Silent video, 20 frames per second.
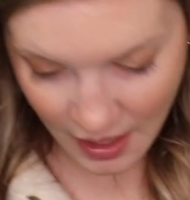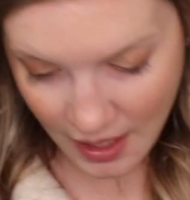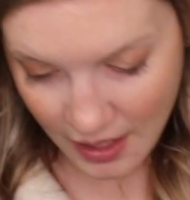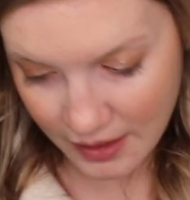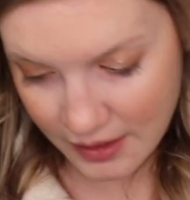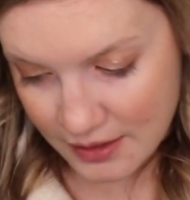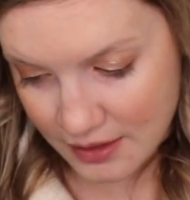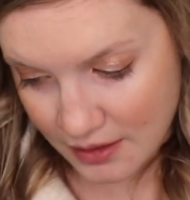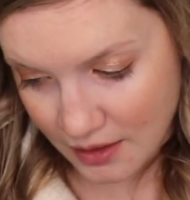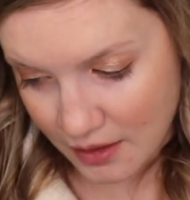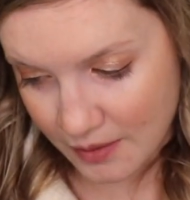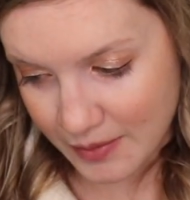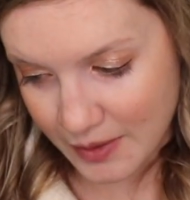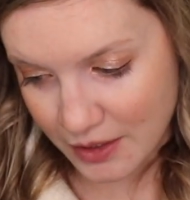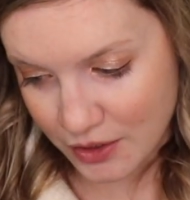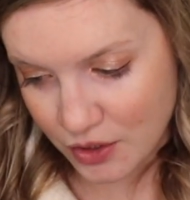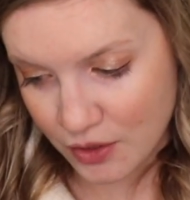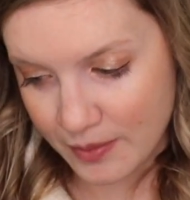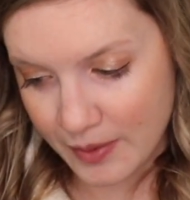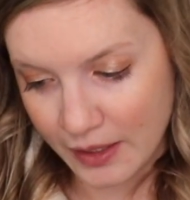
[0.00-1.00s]
guy is going to
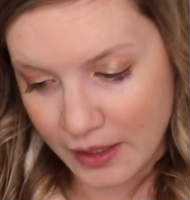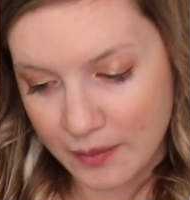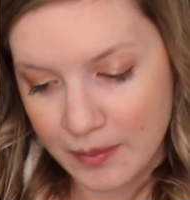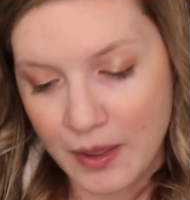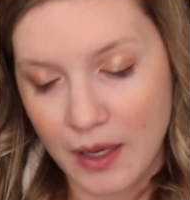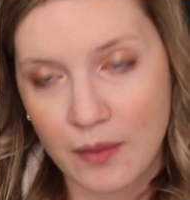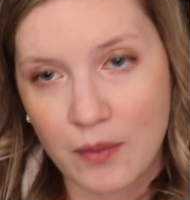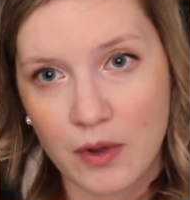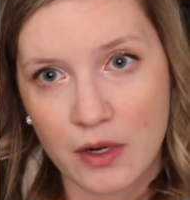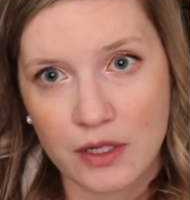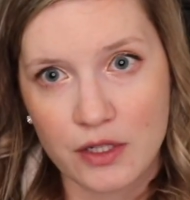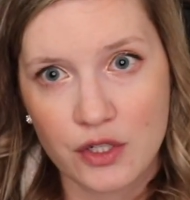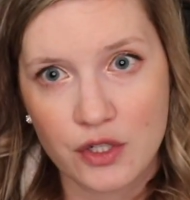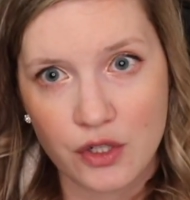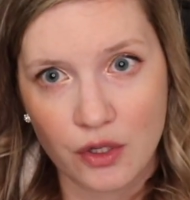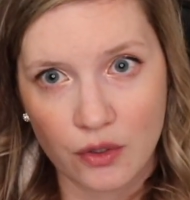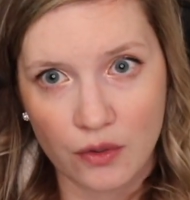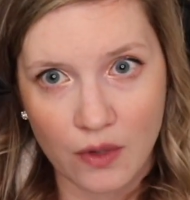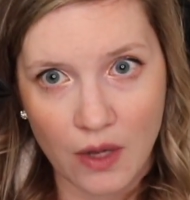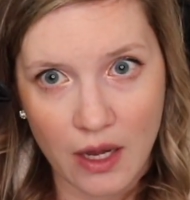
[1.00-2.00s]
be too big, but I wanted to
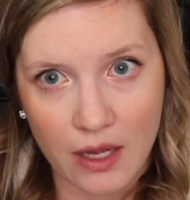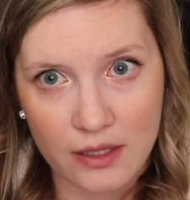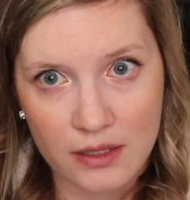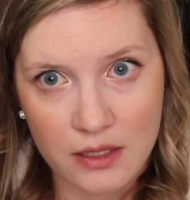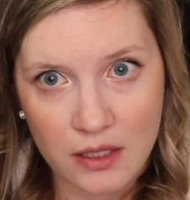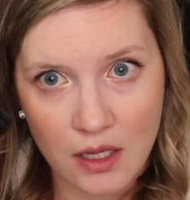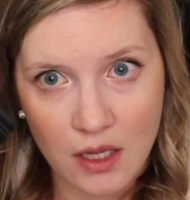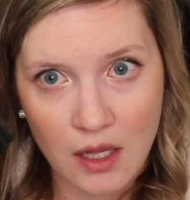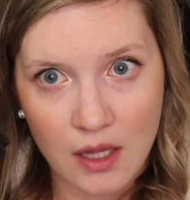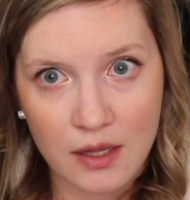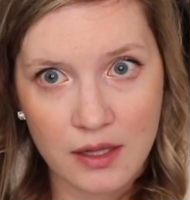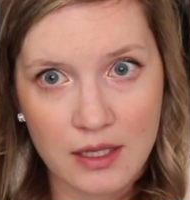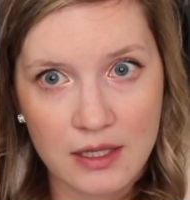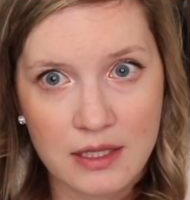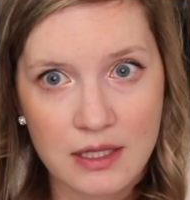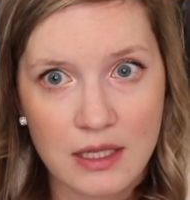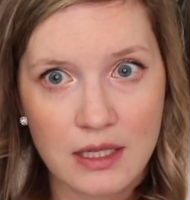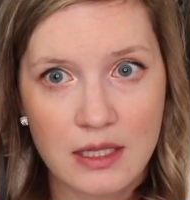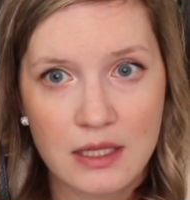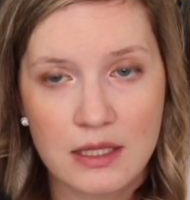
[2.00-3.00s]
show you guys.
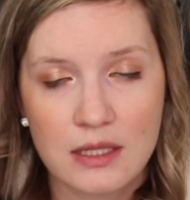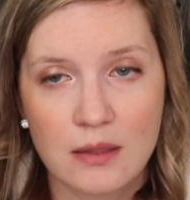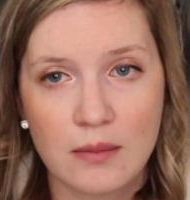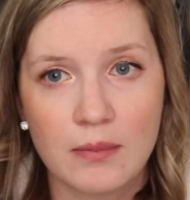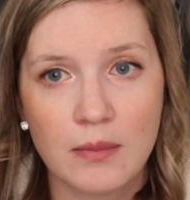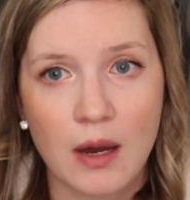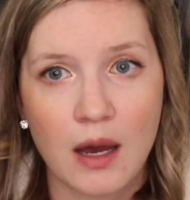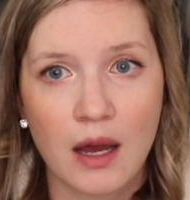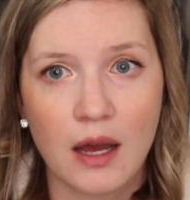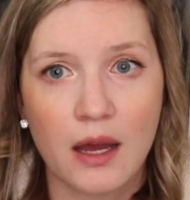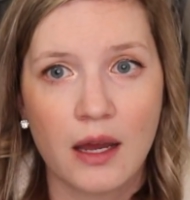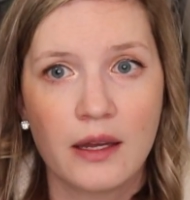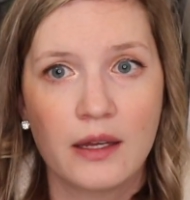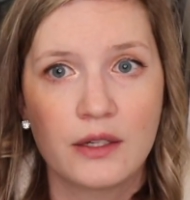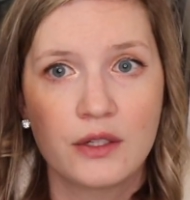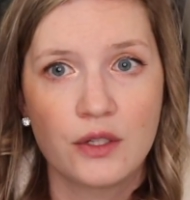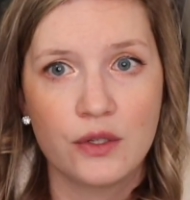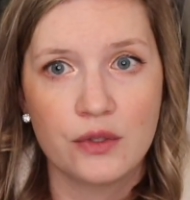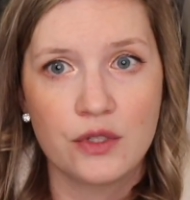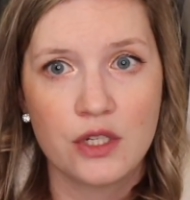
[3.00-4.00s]
This is
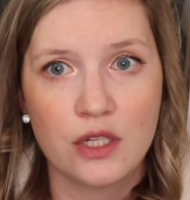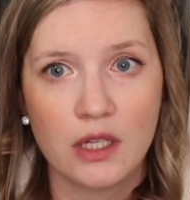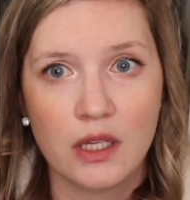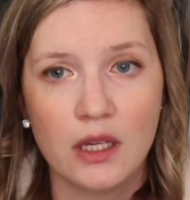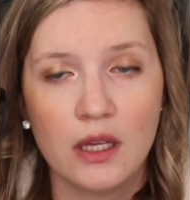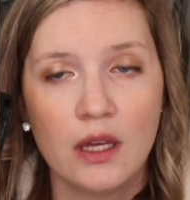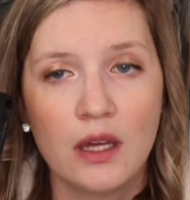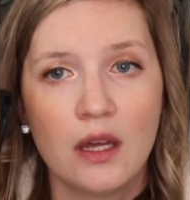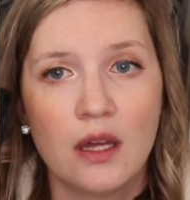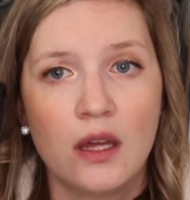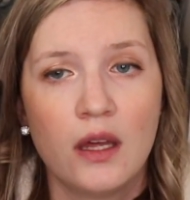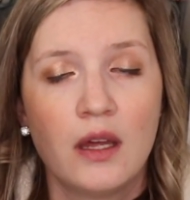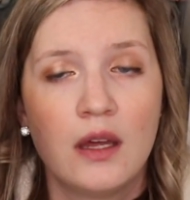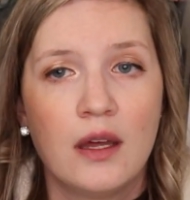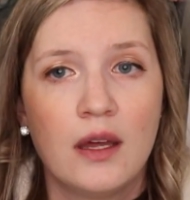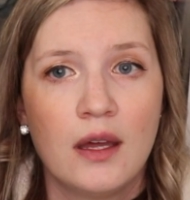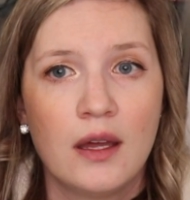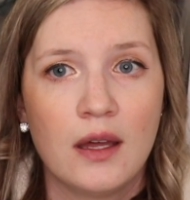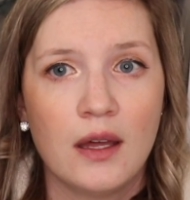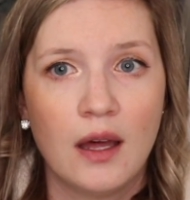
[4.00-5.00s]
my Gucci,
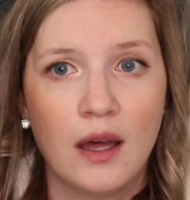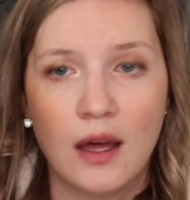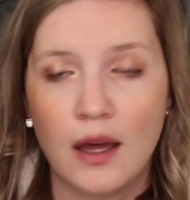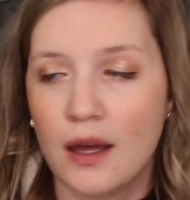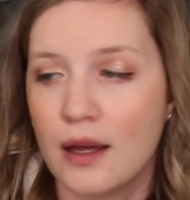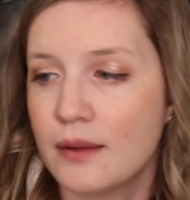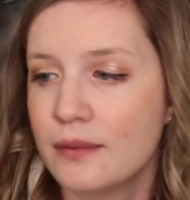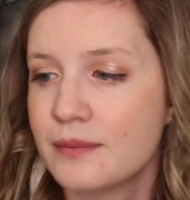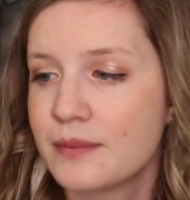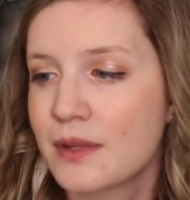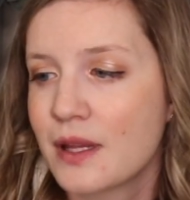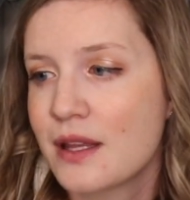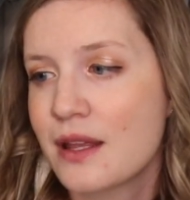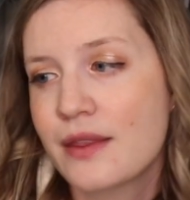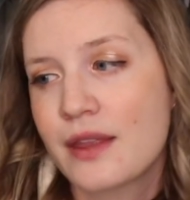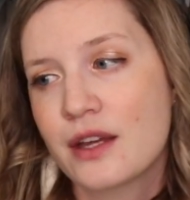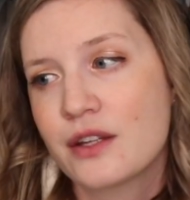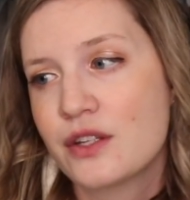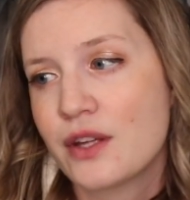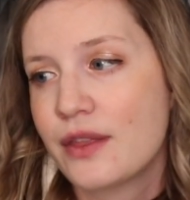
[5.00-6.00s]
I
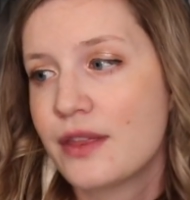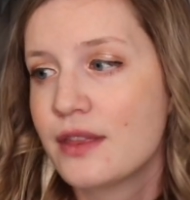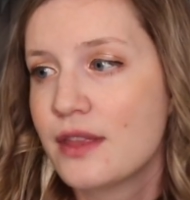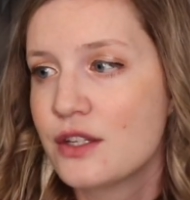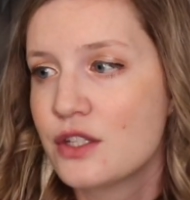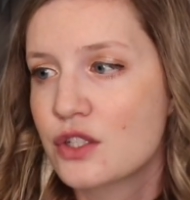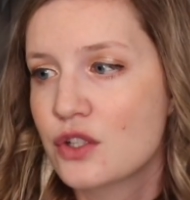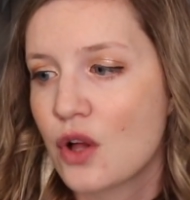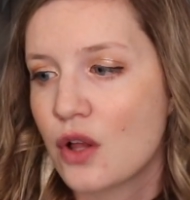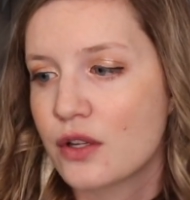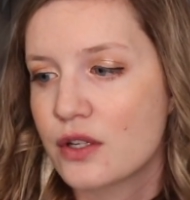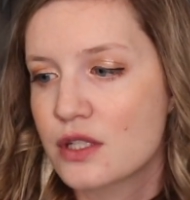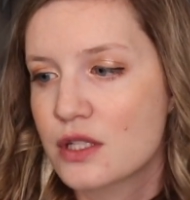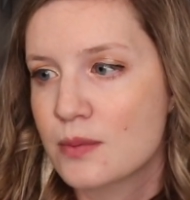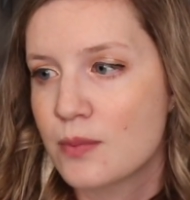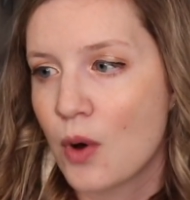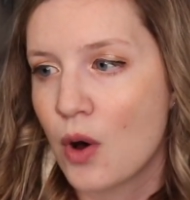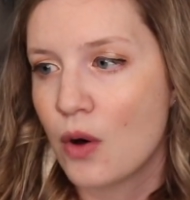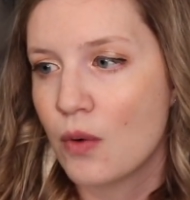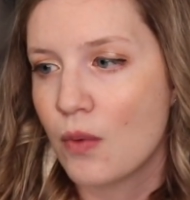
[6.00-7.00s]
think they just call it a
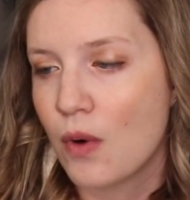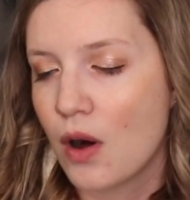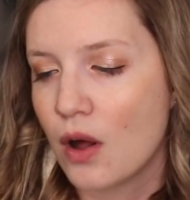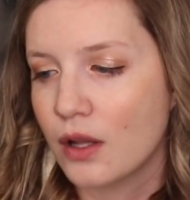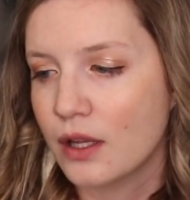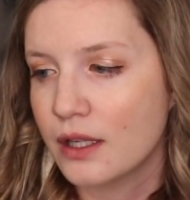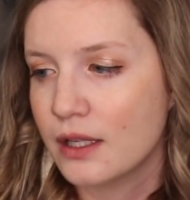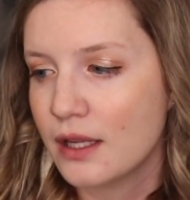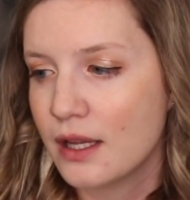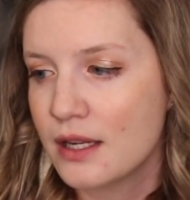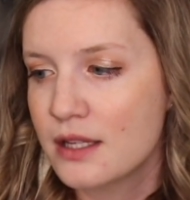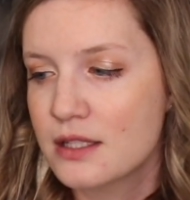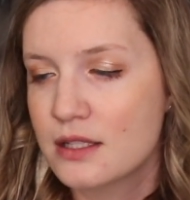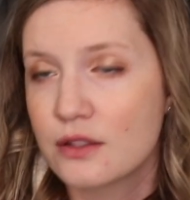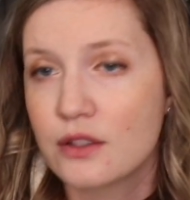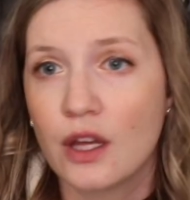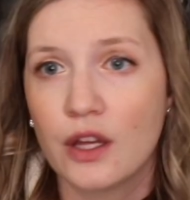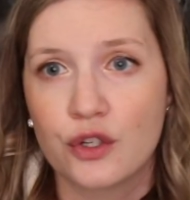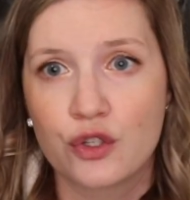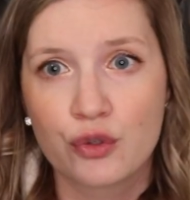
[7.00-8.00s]
small wallet. It is
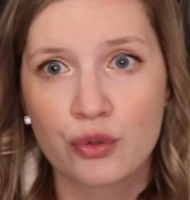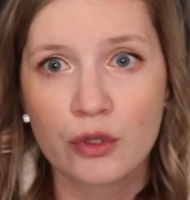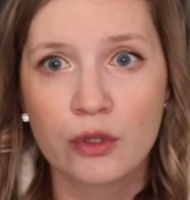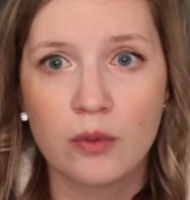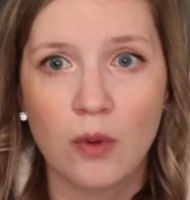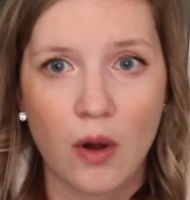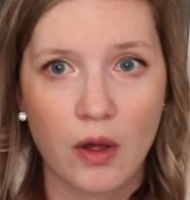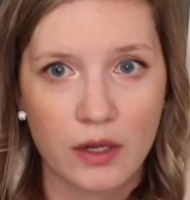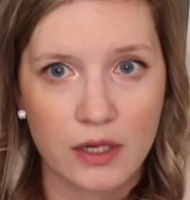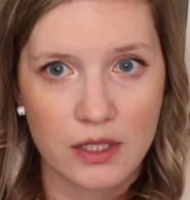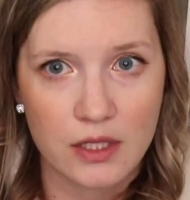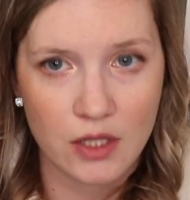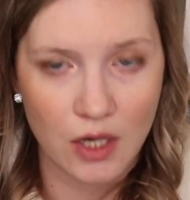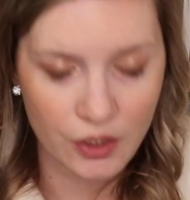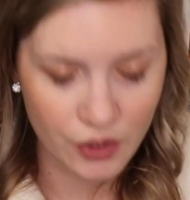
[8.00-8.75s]
a true wallet, it is